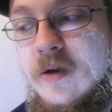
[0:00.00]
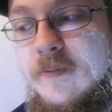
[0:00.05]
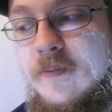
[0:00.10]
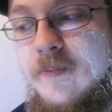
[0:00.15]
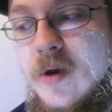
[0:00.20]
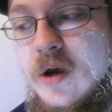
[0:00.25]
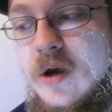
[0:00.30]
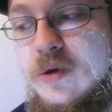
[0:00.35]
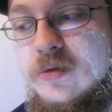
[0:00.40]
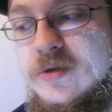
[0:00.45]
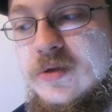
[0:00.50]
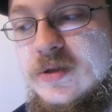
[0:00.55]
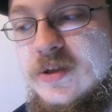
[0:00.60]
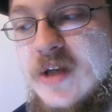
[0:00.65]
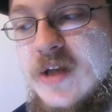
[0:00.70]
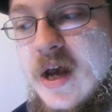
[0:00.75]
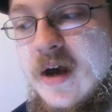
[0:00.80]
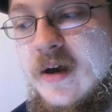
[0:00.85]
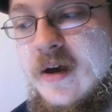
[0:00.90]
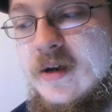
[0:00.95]
both
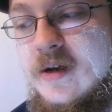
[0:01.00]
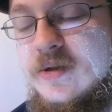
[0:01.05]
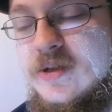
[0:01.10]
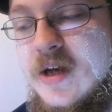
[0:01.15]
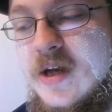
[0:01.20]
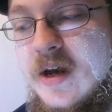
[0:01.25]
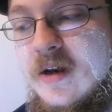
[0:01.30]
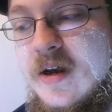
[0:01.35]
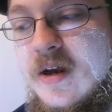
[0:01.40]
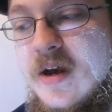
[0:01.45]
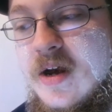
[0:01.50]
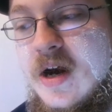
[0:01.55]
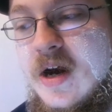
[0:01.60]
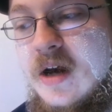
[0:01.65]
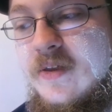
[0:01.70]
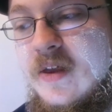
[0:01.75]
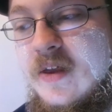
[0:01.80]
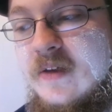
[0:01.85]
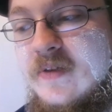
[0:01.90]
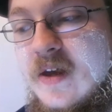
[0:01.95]
sides, and
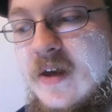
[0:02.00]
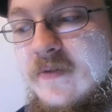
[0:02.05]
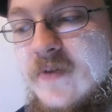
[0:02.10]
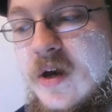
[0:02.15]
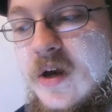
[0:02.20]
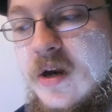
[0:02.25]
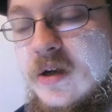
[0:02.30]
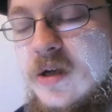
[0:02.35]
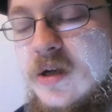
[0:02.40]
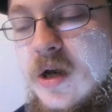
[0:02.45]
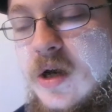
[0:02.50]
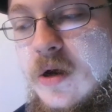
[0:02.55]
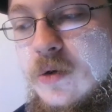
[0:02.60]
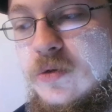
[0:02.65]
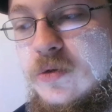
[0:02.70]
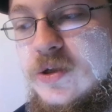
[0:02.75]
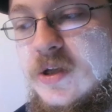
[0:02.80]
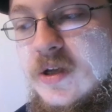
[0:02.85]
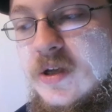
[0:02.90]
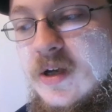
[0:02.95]
I think they've got a
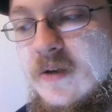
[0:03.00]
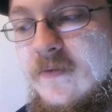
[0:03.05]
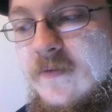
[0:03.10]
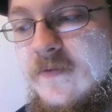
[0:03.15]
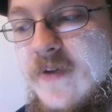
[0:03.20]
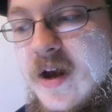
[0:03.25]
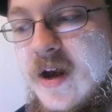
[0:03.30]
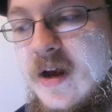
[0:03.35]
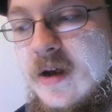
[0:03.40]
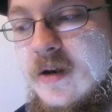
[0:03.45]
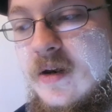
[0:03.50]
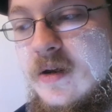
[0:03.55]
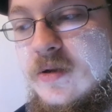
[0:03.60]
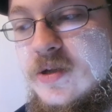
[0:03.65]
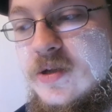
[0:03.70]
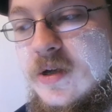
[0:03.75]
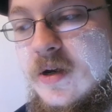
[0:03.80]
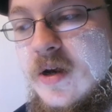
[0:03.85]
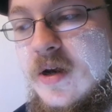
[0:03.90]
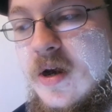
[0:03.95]
coaching
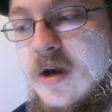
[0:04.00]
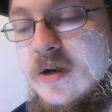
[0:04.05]
advantage.